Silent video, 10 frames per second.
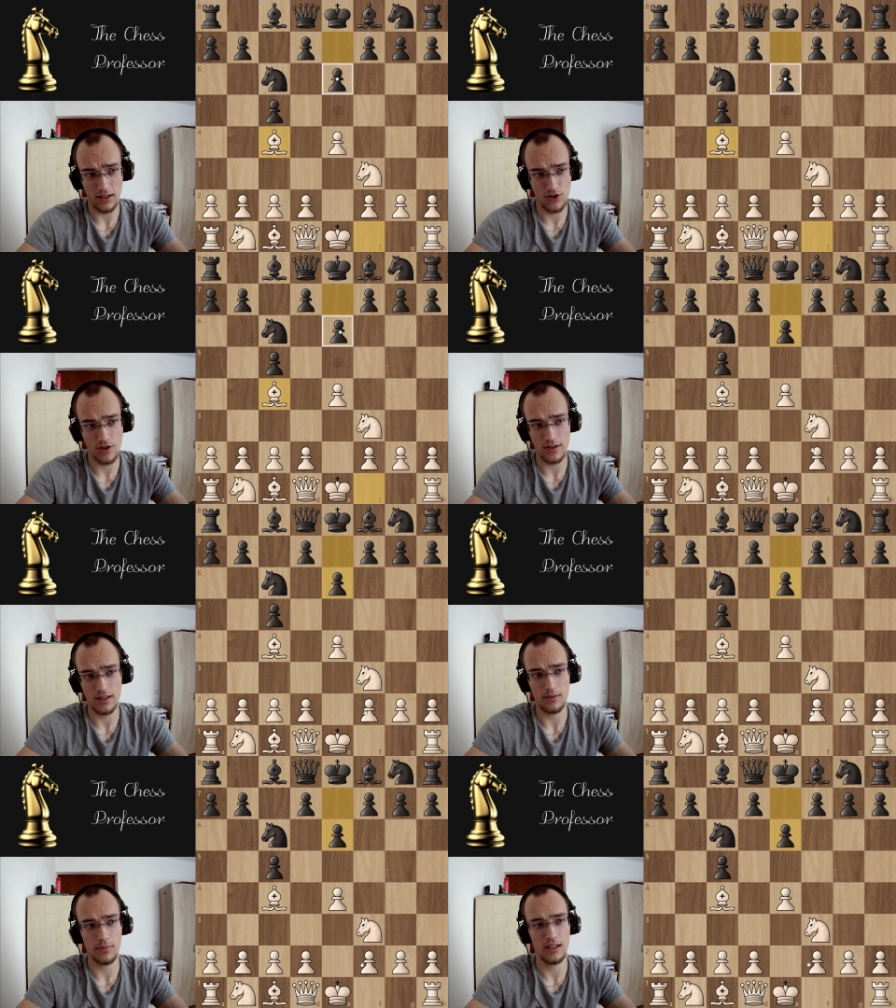is just
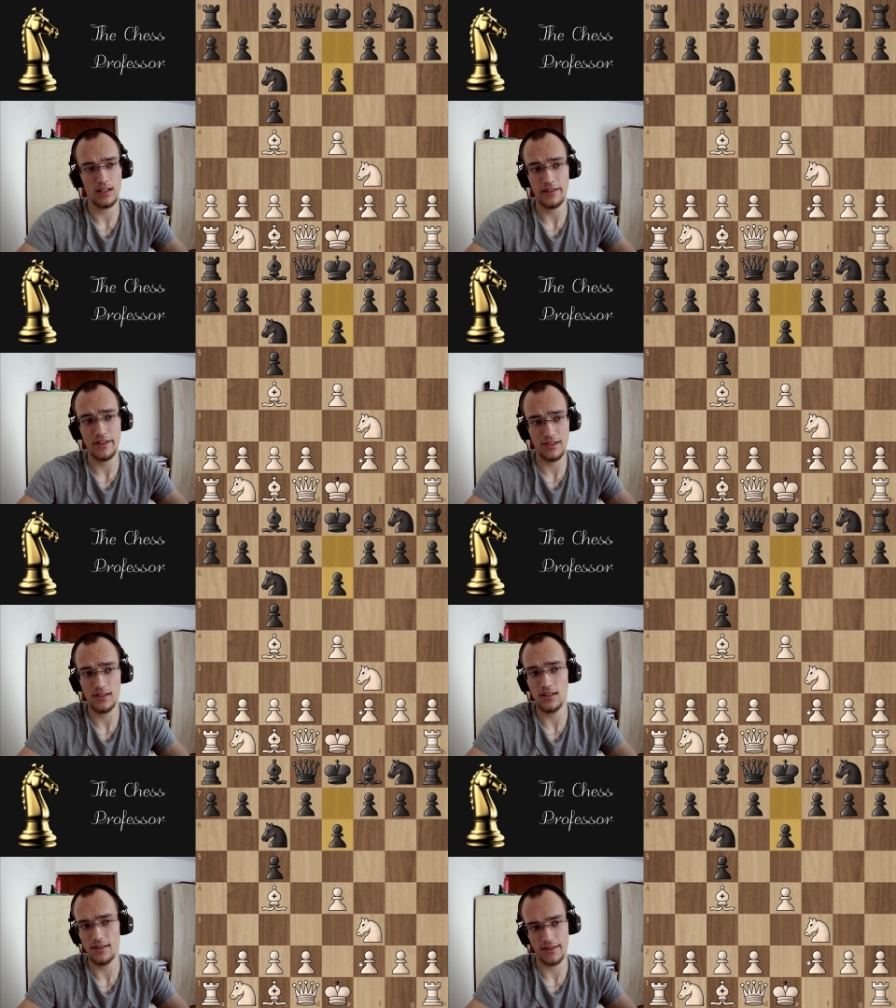gonna play e
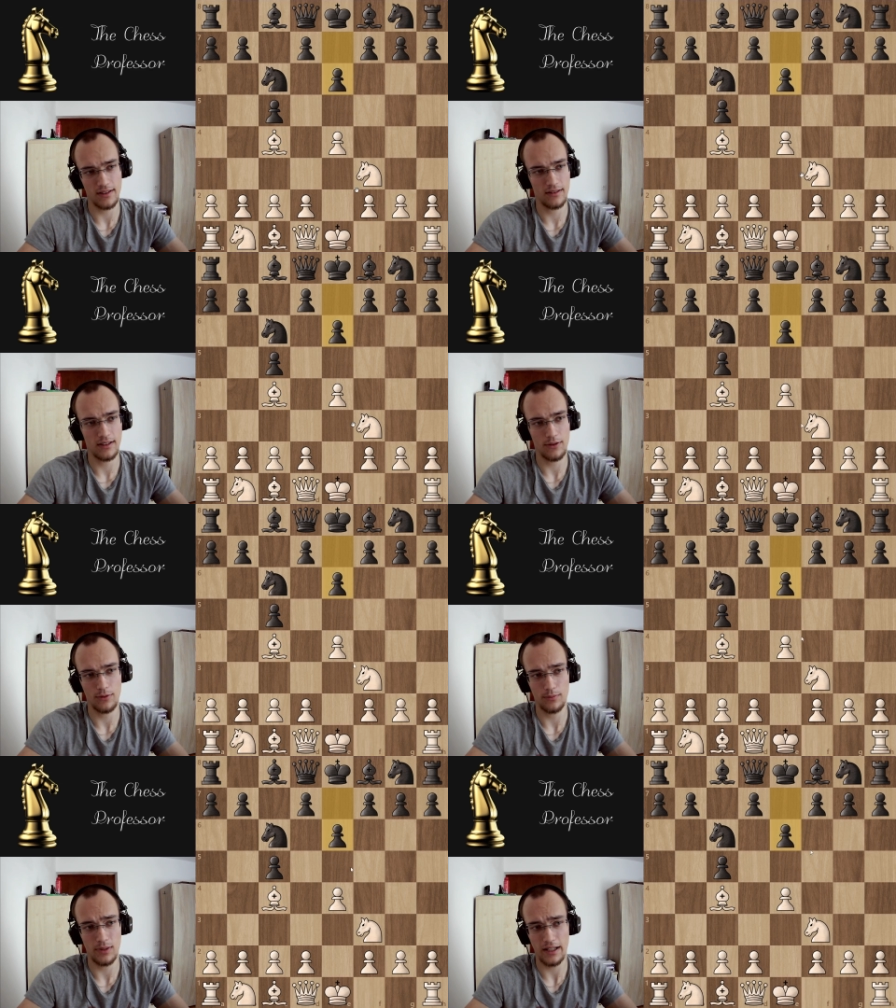six and
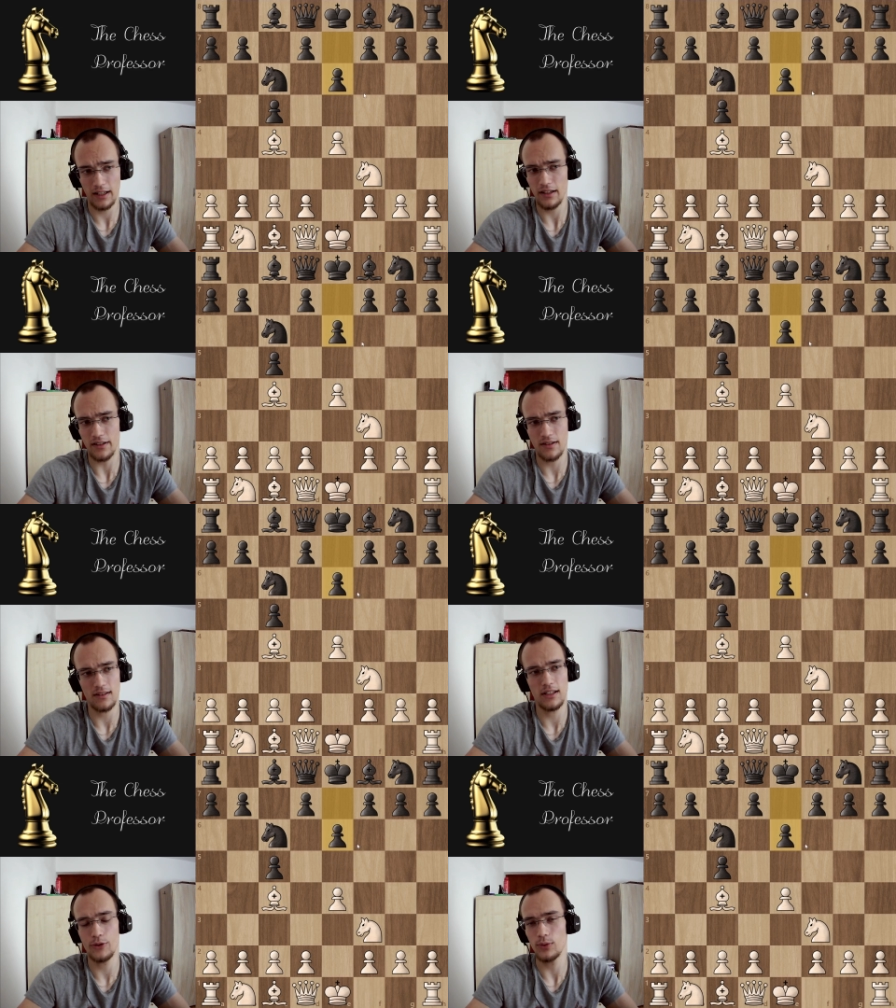now black has
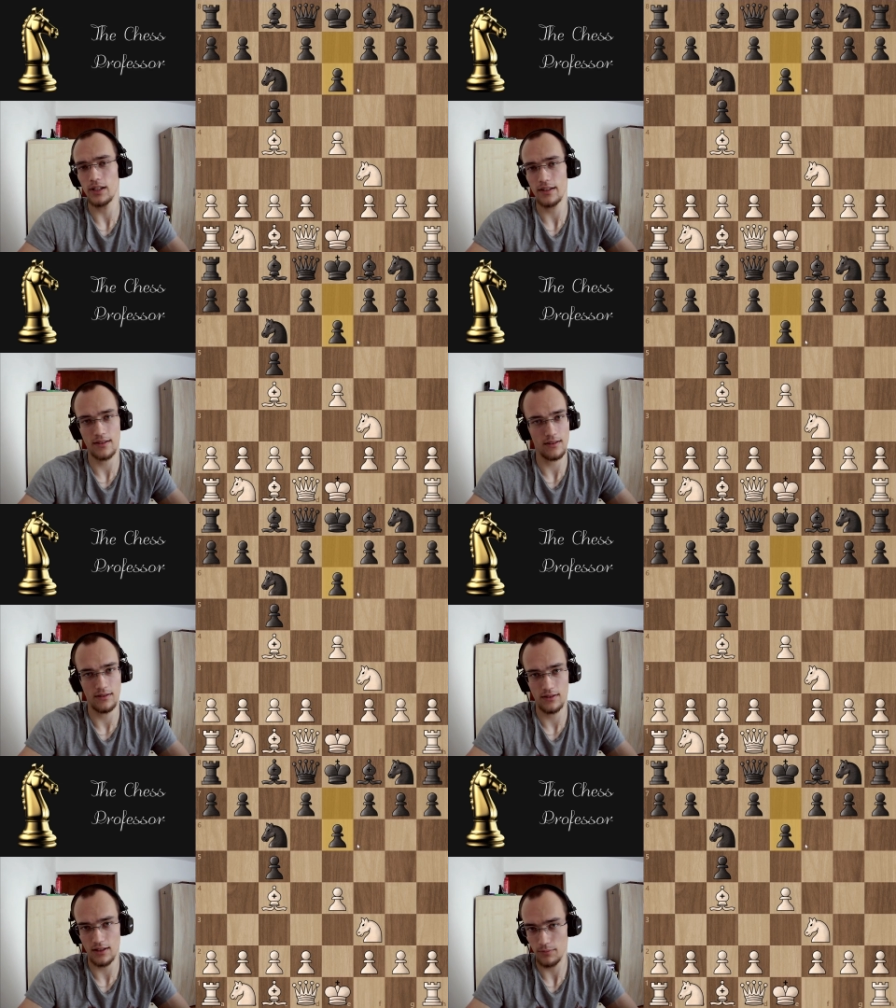equalized
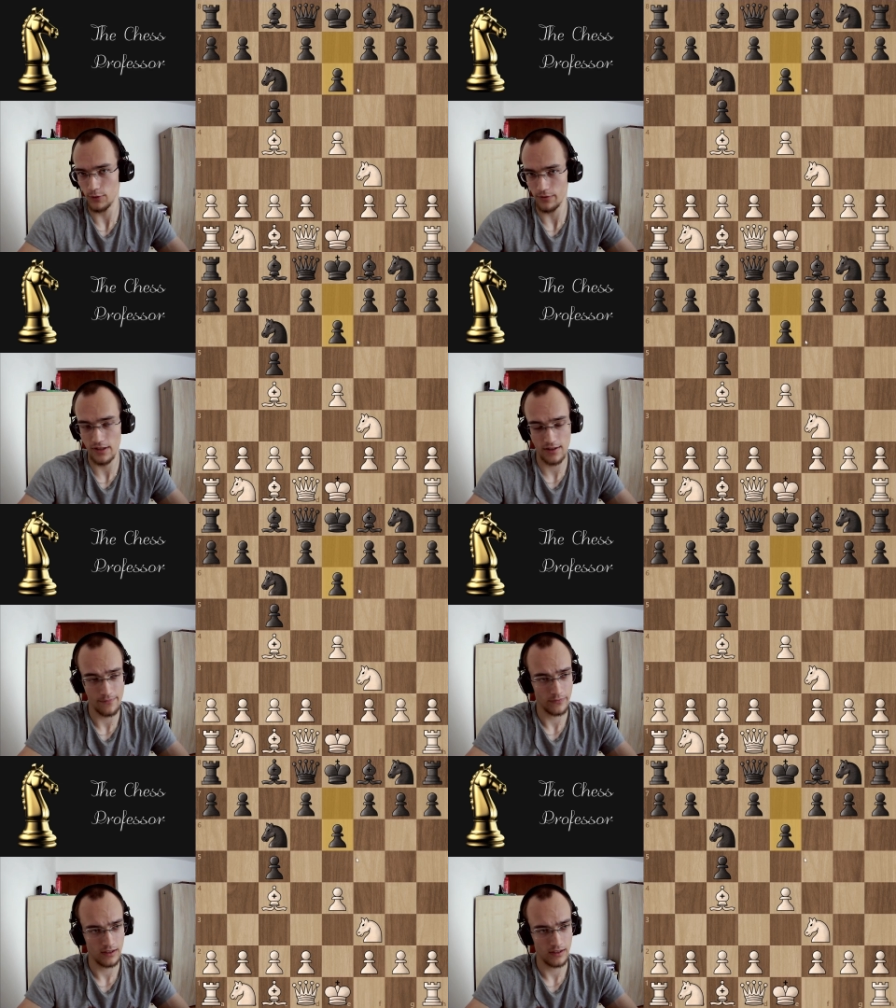in three moves.